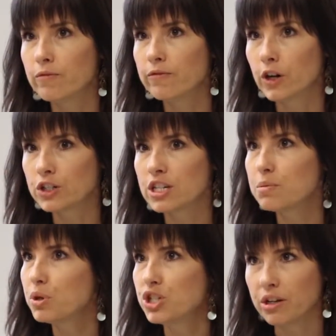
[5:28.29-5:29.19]
versus
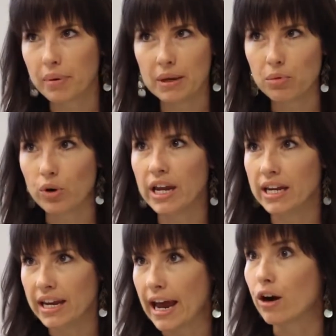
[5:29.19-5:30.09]
pushing people in
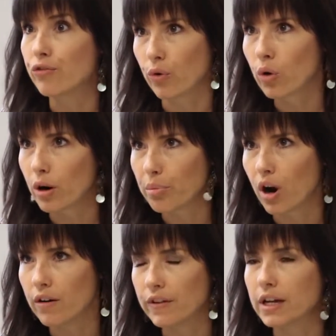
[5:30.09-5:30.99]
and out for a
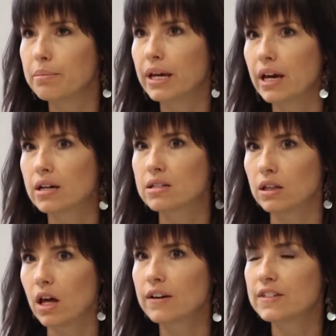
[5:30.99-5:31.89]
profit, because a
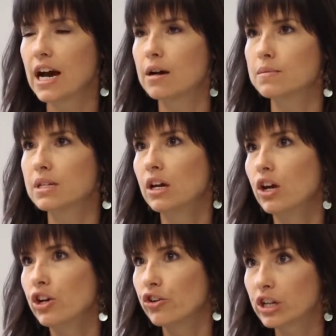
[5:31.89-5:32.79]
lot of times
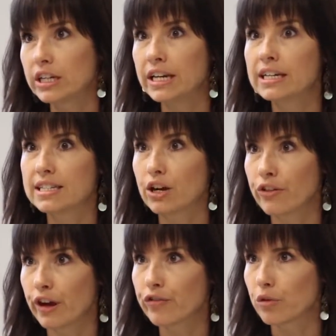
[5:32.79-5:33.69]
your clinics that are
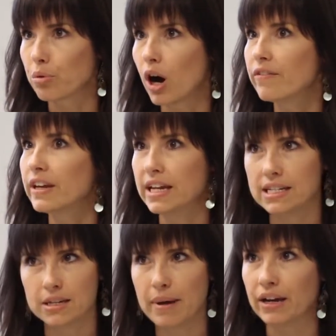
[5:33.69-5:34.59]
there for profit,
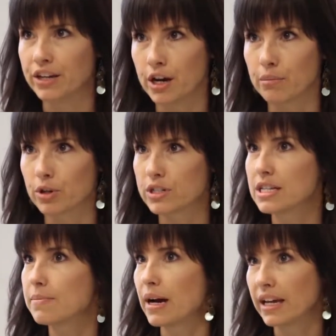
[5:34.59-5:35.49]
it's about numbers.
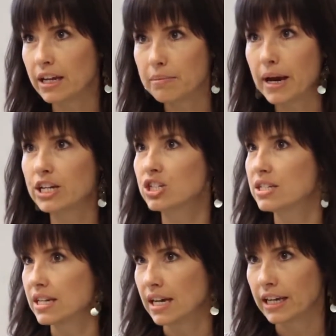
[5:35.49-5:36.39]
It's about getting
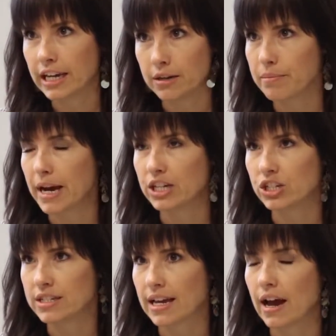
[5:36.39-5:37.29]
patients in, getting
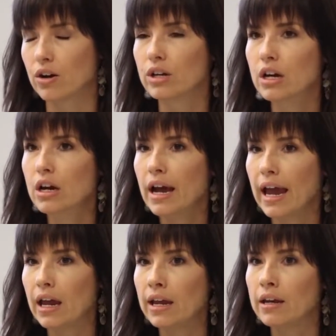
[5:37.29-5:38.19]
patients out.
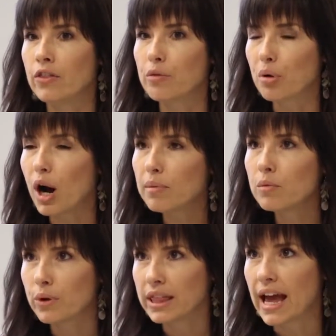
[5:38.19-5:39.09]
And the
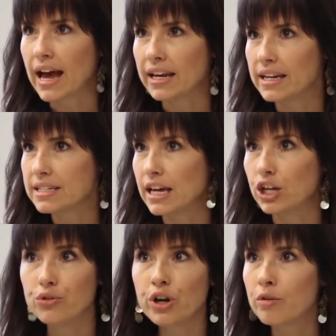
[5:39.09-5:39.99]
problem with that is
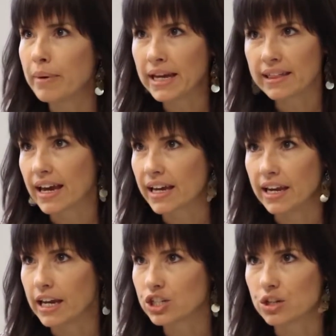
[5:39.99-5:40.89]
that you don't make that
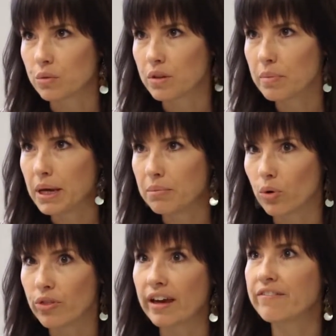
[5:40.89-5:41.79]
connection with
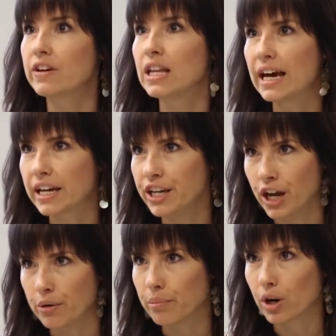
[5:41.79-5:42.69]
people. They feel like a
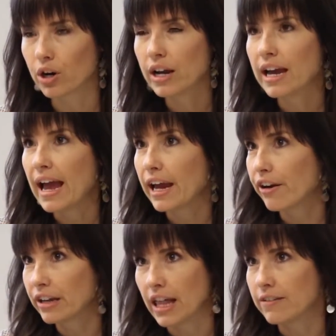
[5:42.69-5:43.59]
number. Here
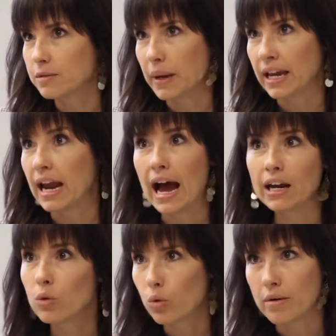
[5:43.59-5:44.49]
at Lifespan, I
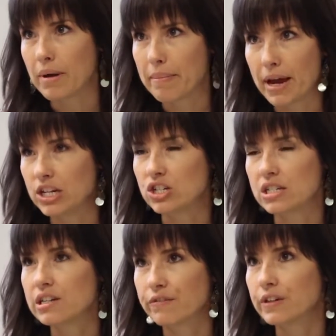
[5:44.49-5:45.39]
don't want my
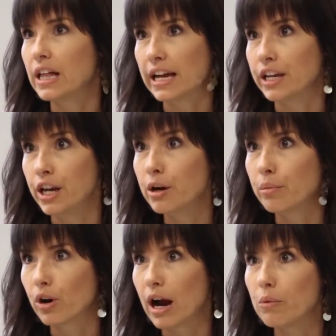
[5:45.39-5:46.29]
patients to feel like a
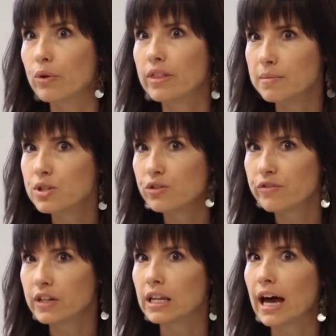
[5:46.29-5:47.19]
number. I want them to
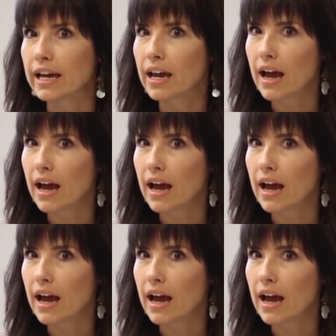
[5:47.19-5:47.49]
feel like